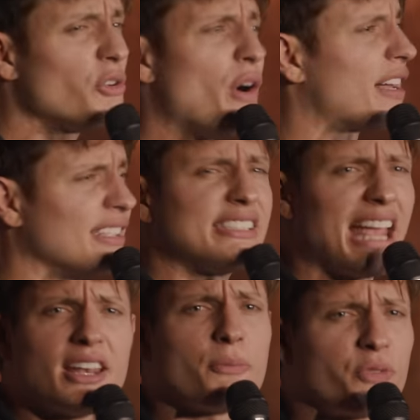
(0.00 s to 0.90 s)
can fucking
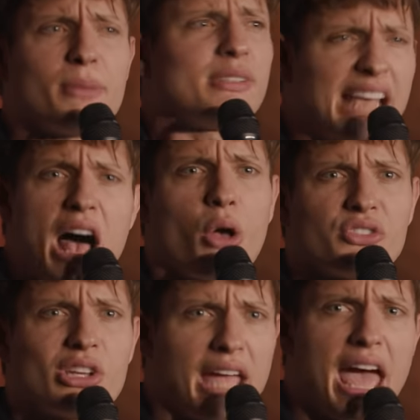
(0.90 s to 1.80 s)
stand up for
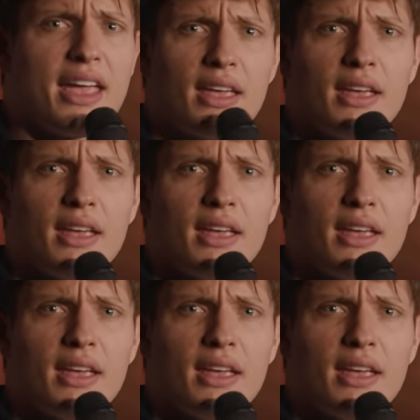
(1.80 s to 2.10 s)
themselves, okay?